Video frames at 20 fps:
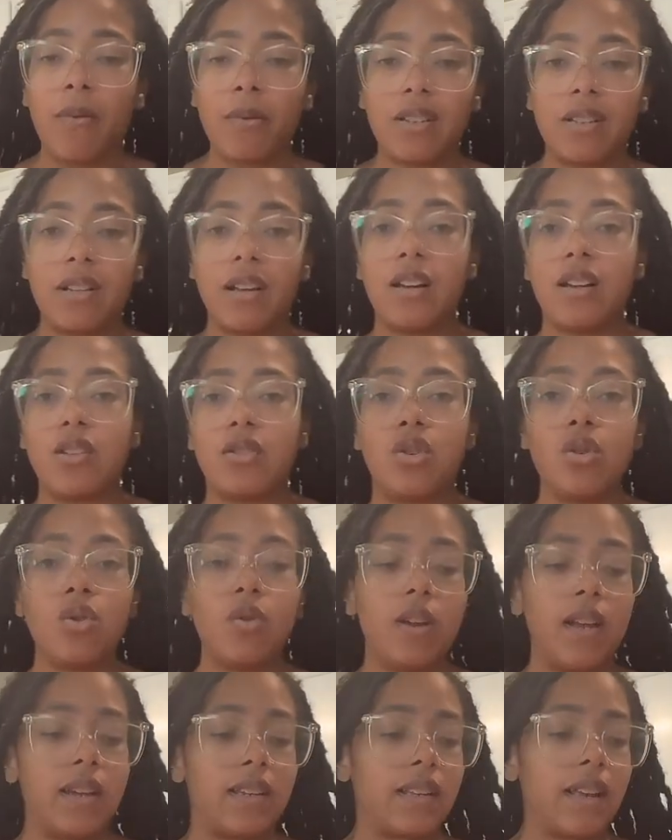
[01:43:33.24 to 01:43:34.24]
I was done
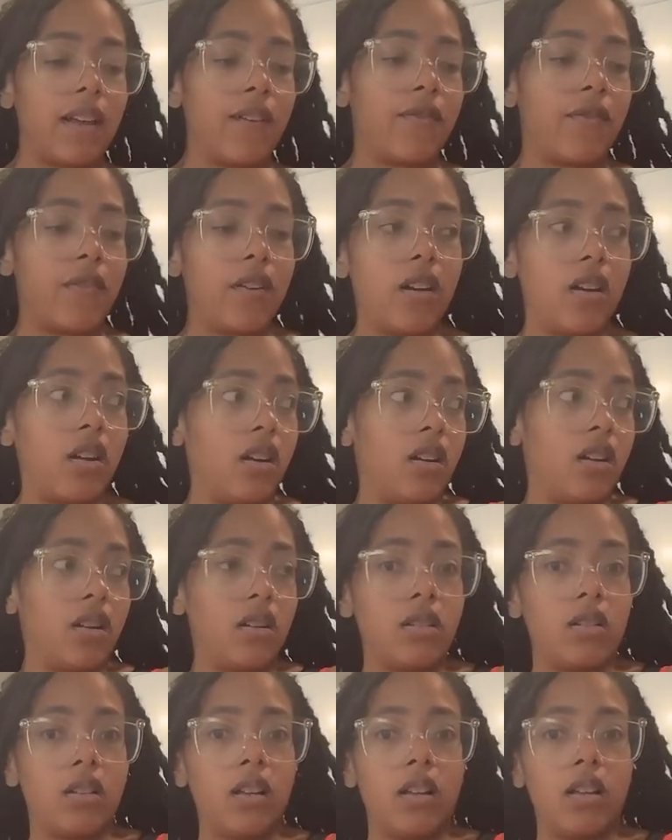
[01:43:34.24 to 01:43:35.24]
too, except for
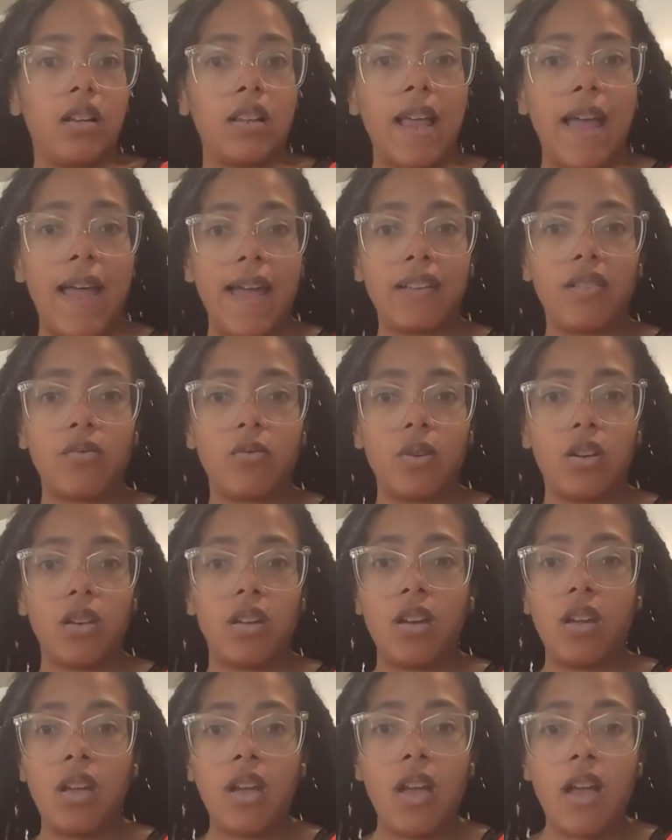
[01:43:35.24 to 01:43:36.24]
the last
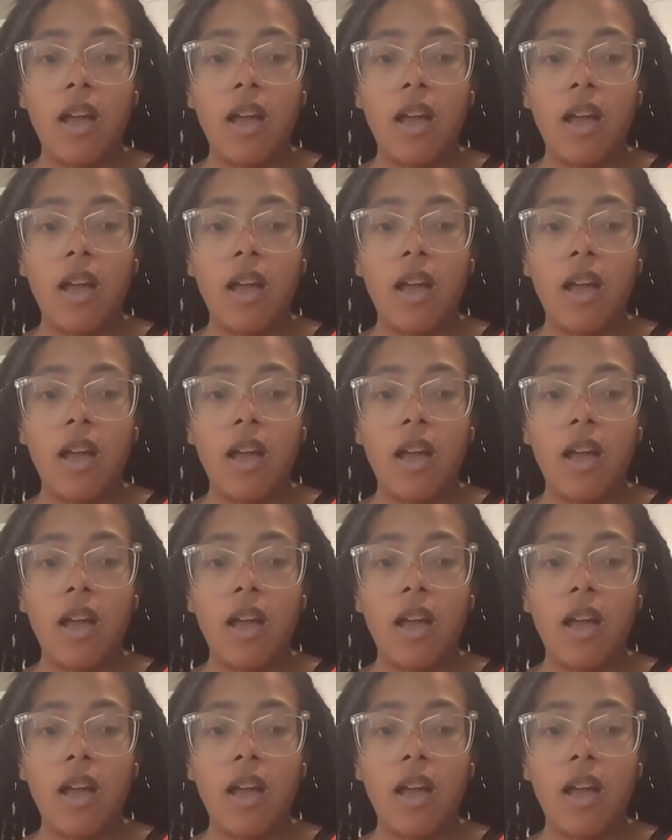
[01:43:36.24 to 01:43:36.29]
one.